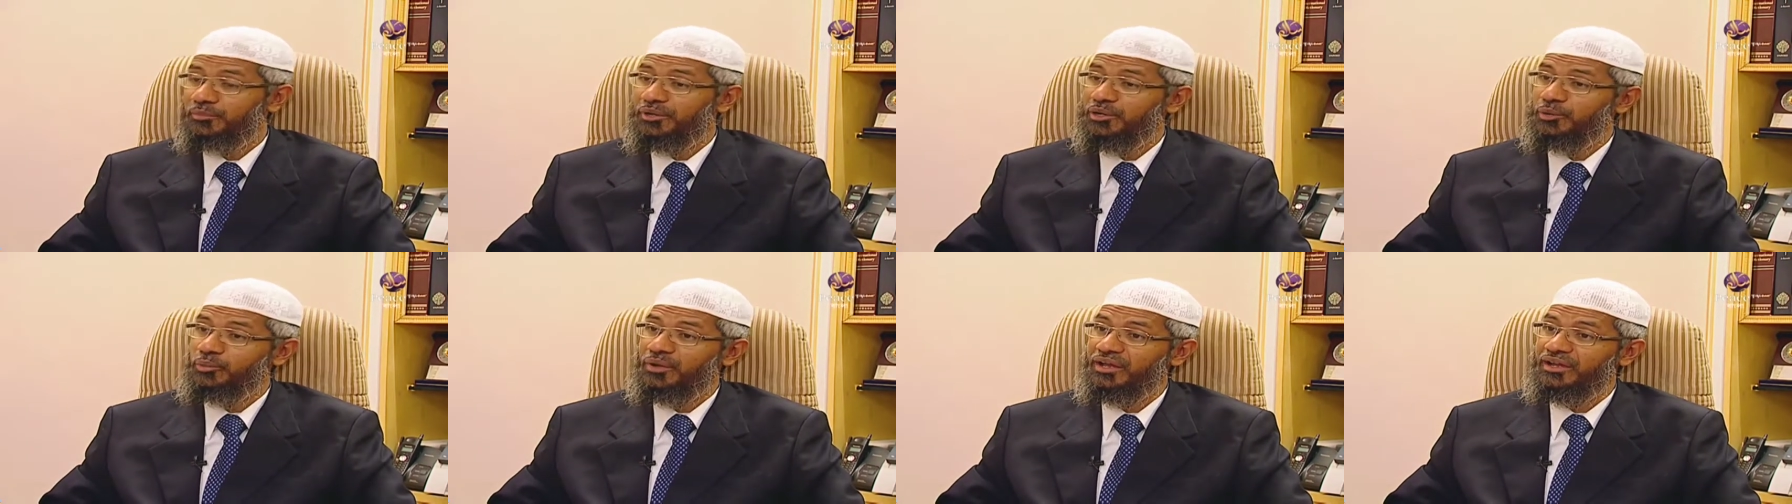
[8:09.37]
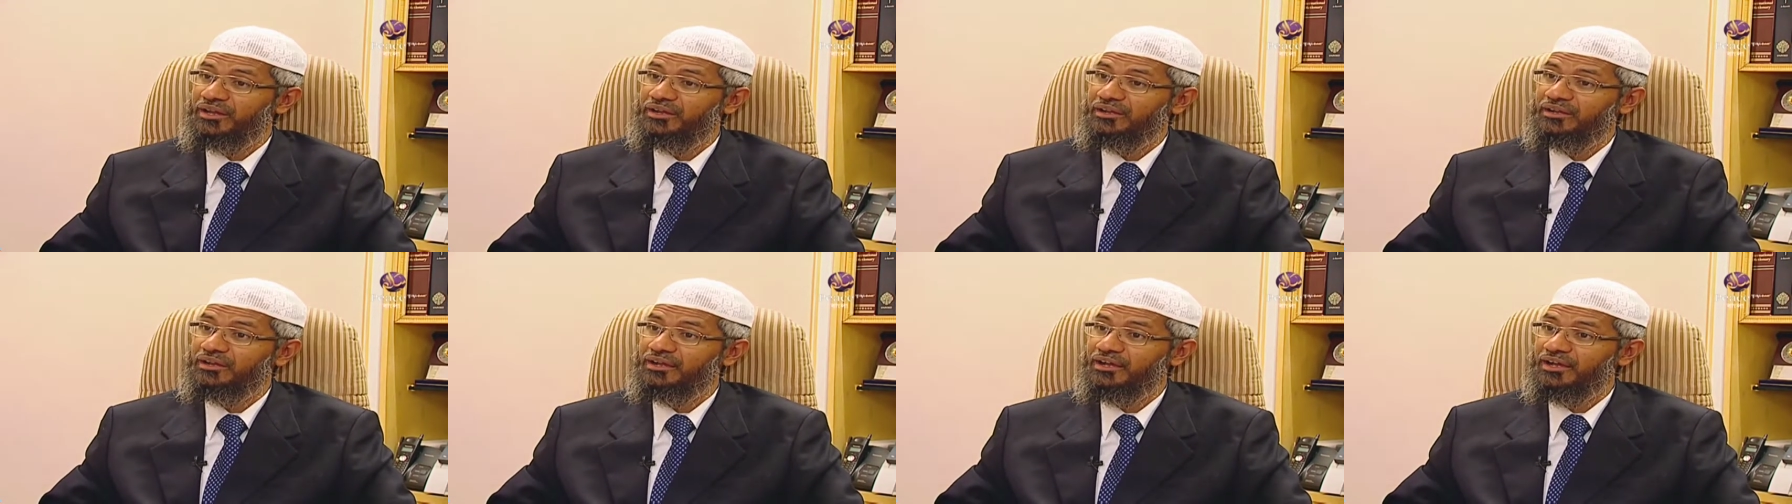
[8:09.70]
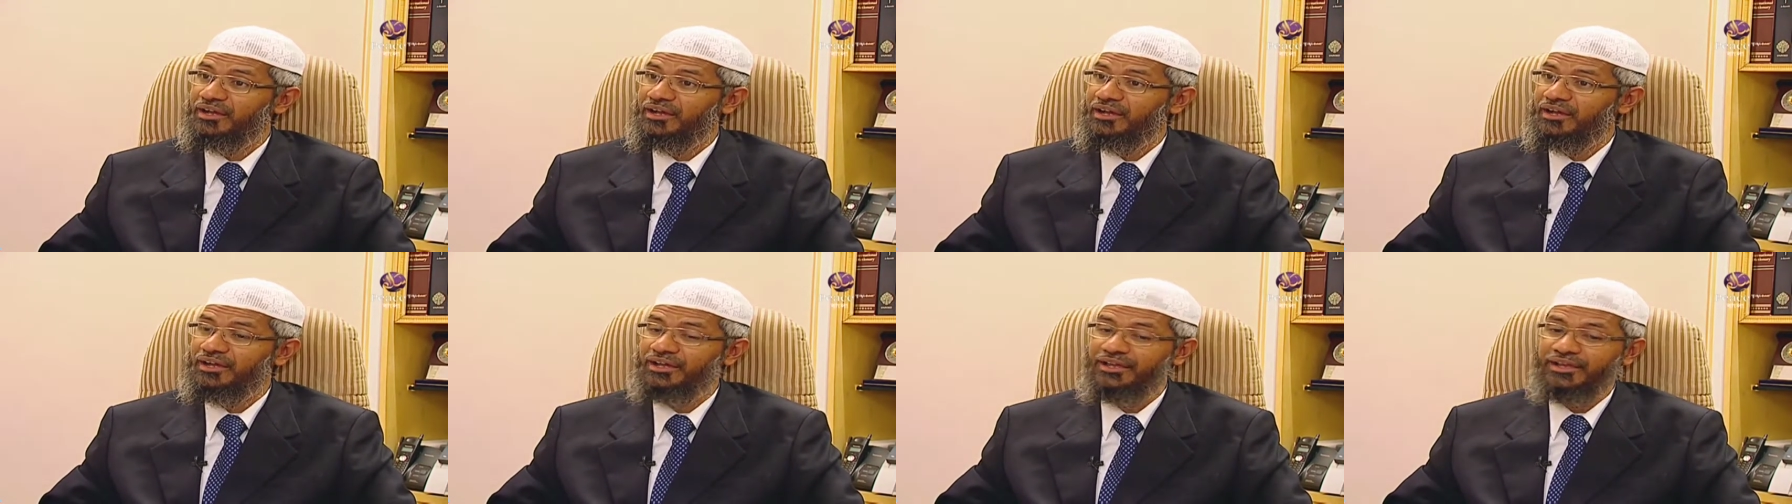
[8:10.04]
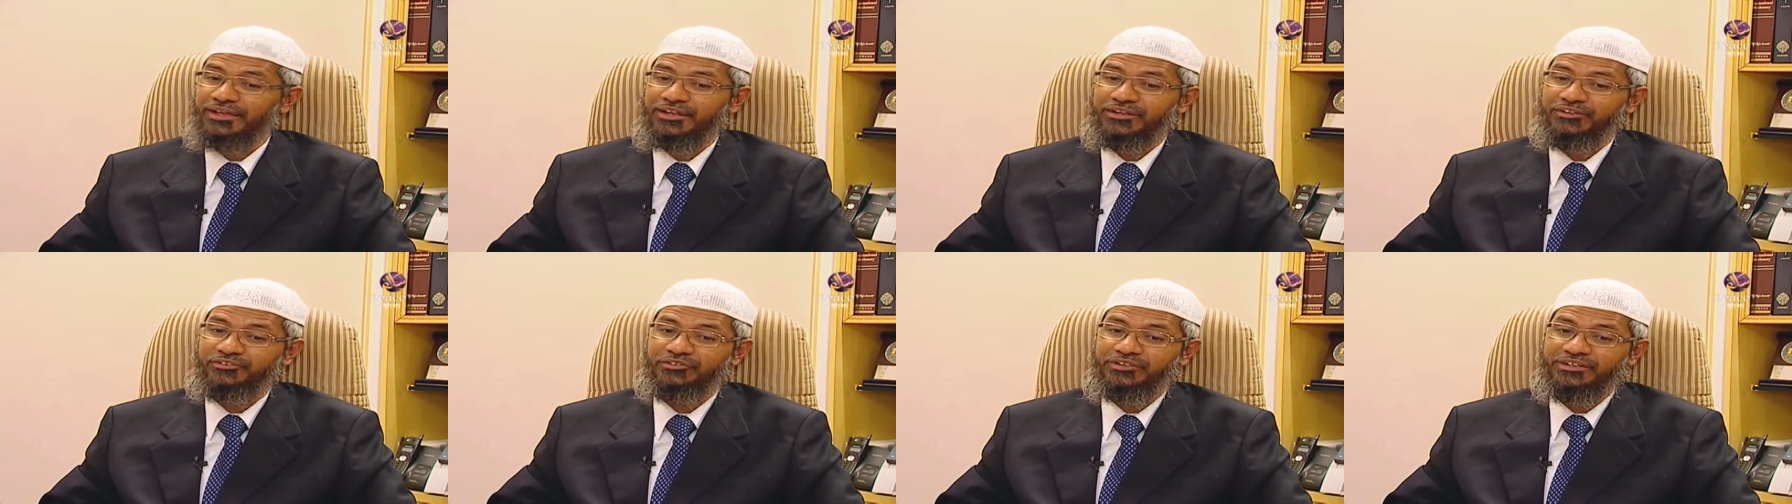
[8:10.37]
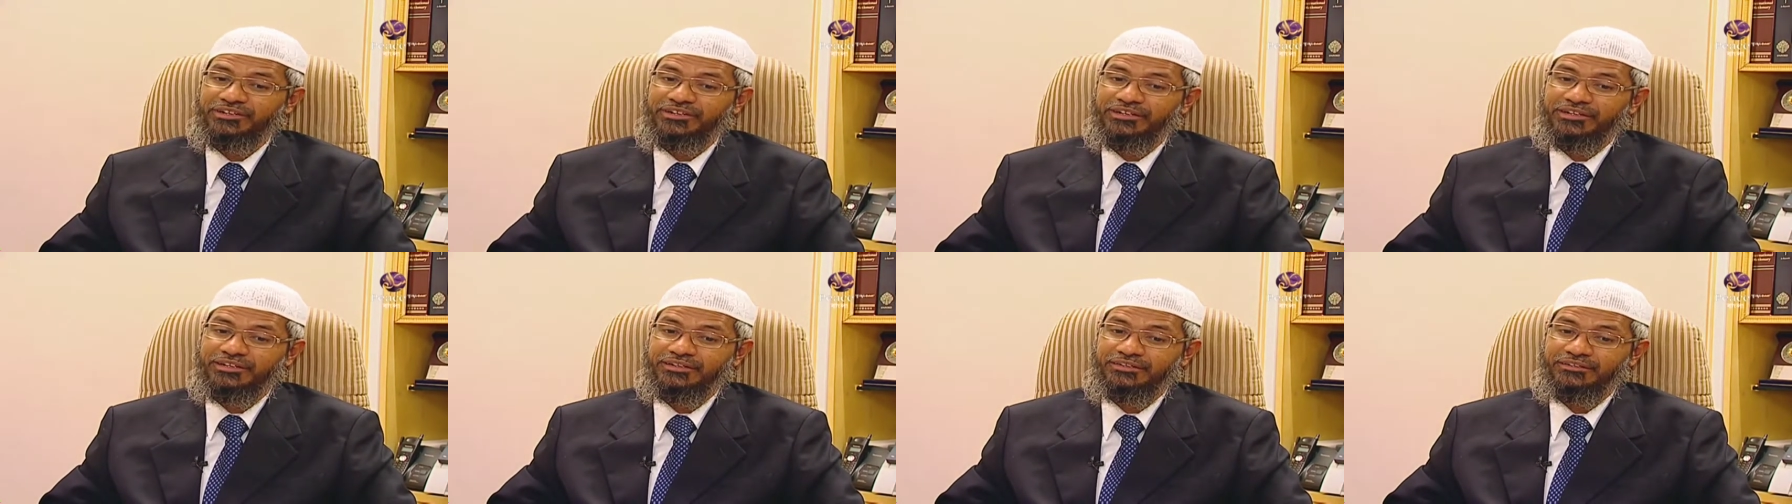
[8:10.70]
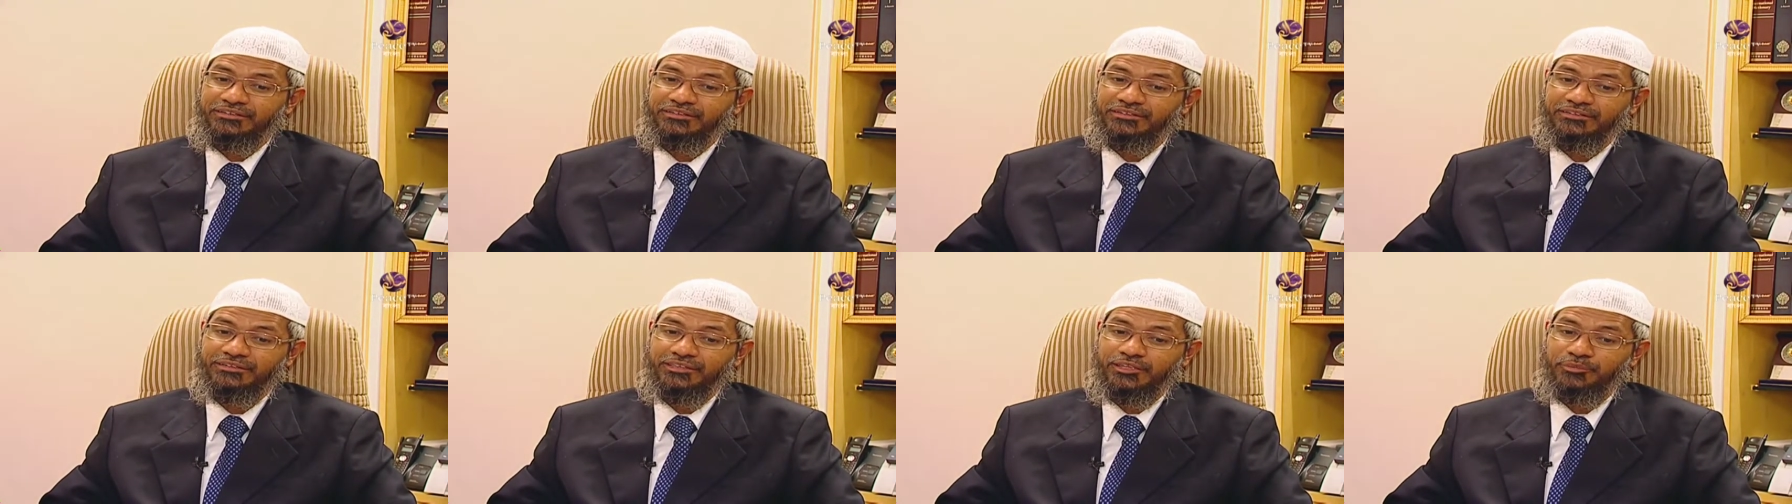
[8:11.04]
But when I
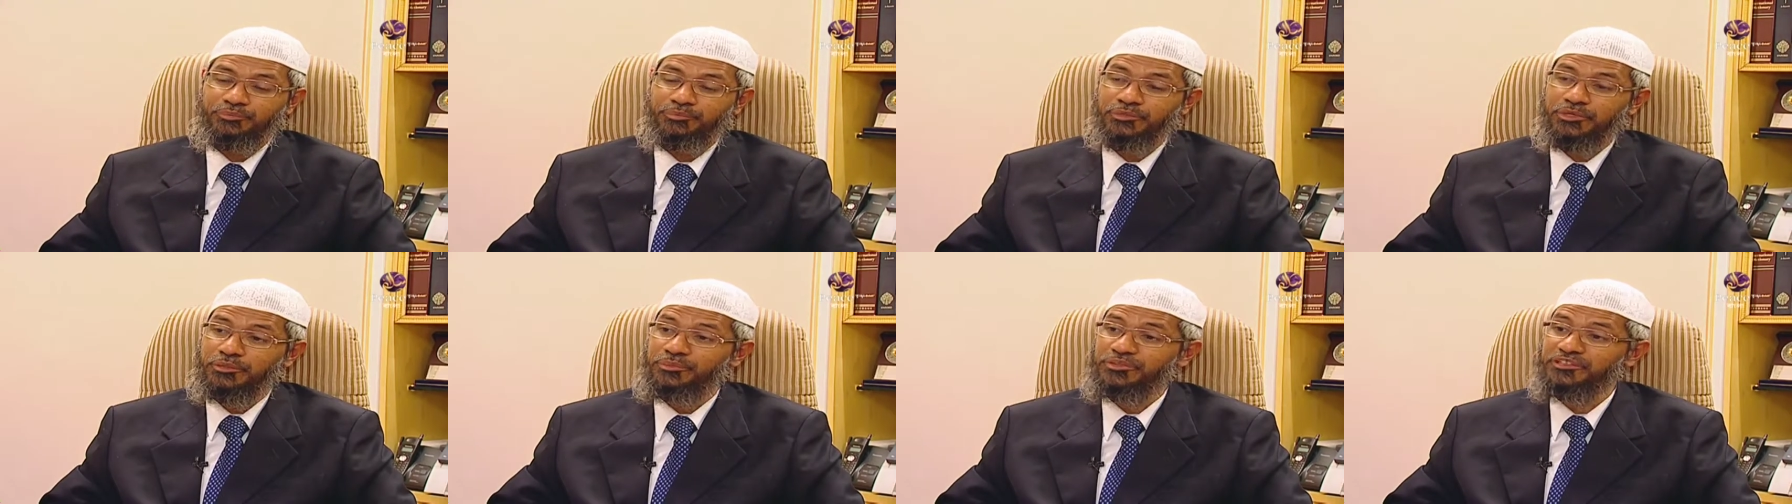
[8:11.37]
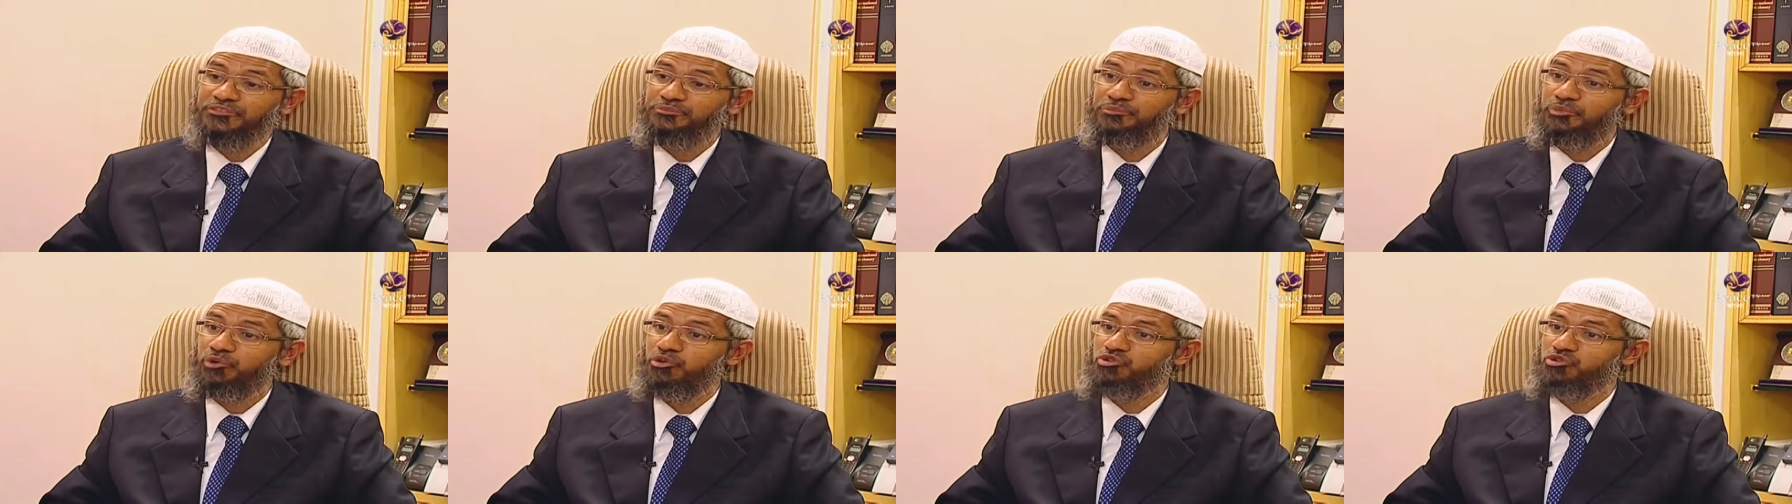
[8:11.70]
treated the people